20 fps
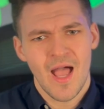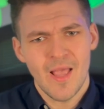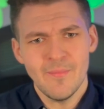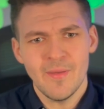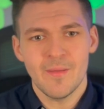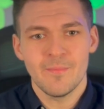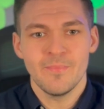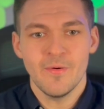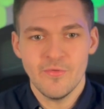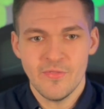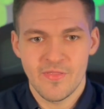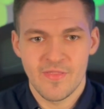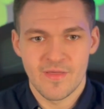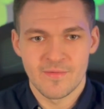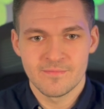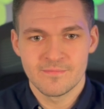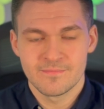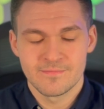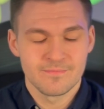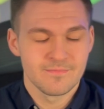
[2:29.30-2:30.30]
I bought both of
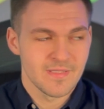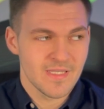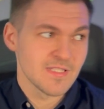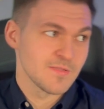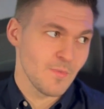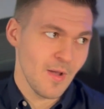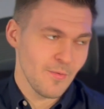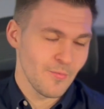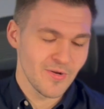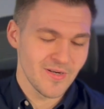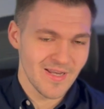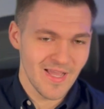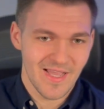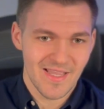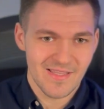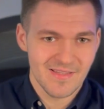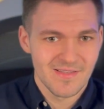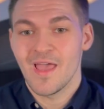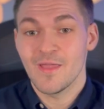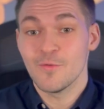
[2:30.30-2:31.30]
them, because why wouldn't
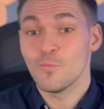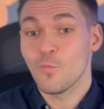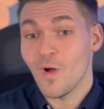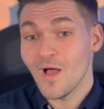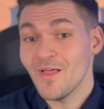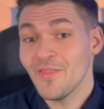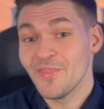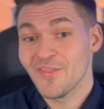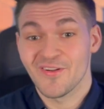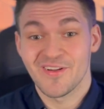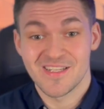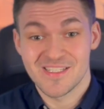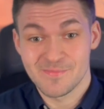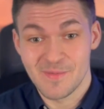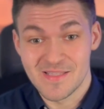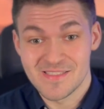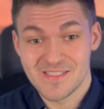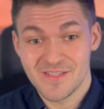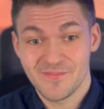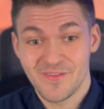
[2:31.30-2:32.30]
I? And while they're
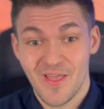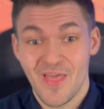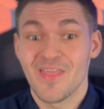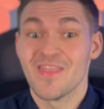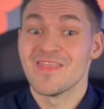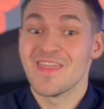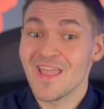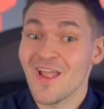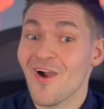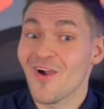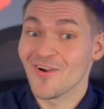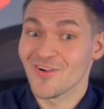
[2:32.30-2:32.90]
expensive, they are